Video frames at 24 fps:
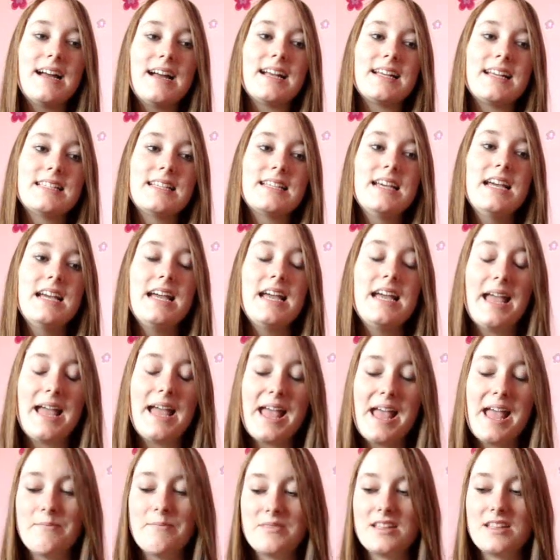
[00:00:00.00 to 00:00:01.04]
nice.
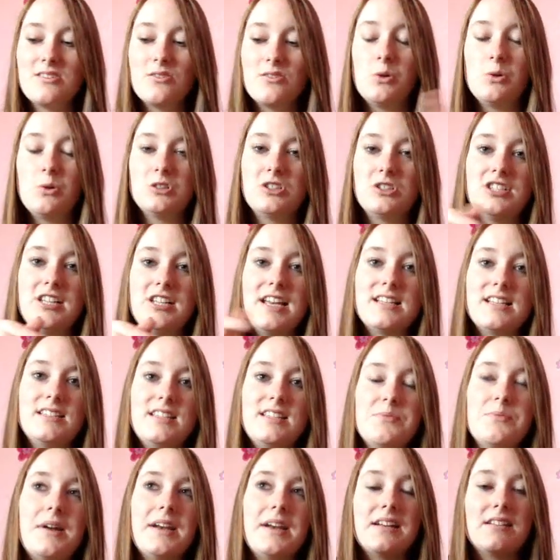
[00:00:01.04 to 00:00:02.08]
And then the whole chase
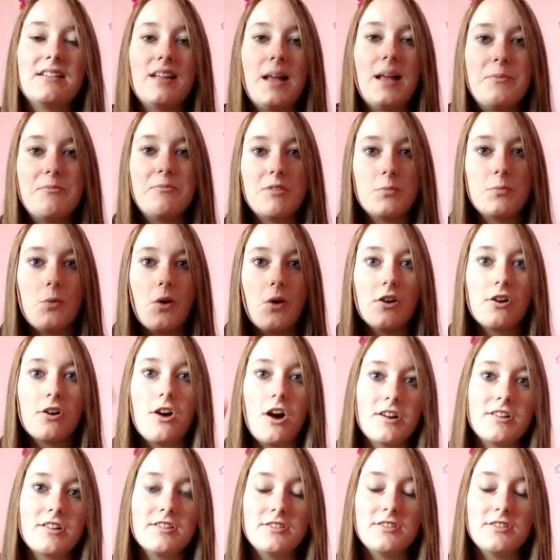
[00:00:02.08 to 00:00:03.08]
scene where he climbed from one car